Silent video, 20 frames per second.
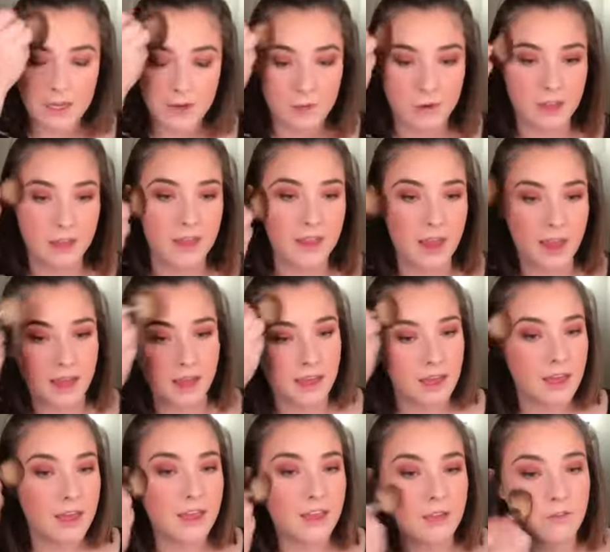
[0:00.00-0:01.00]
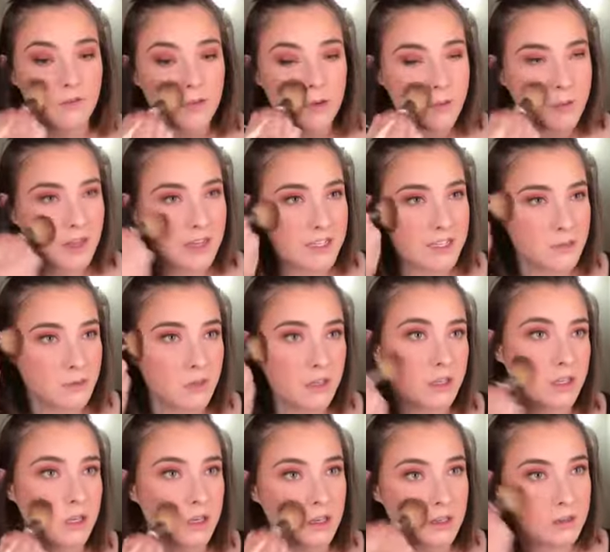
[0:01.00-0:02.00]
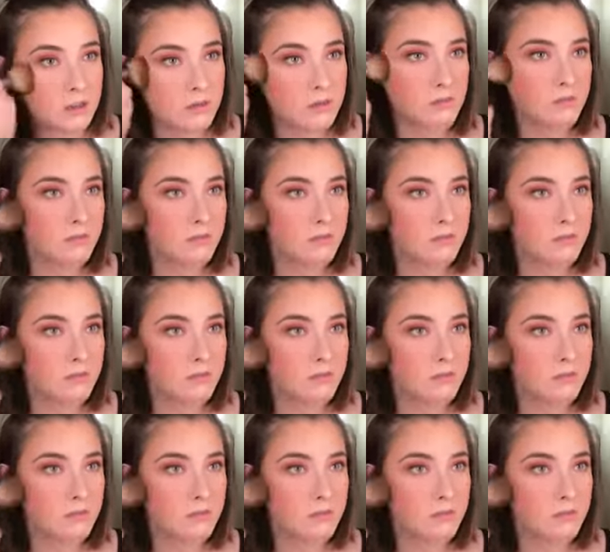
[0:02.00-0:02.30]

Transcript: really like it and the formula is really good.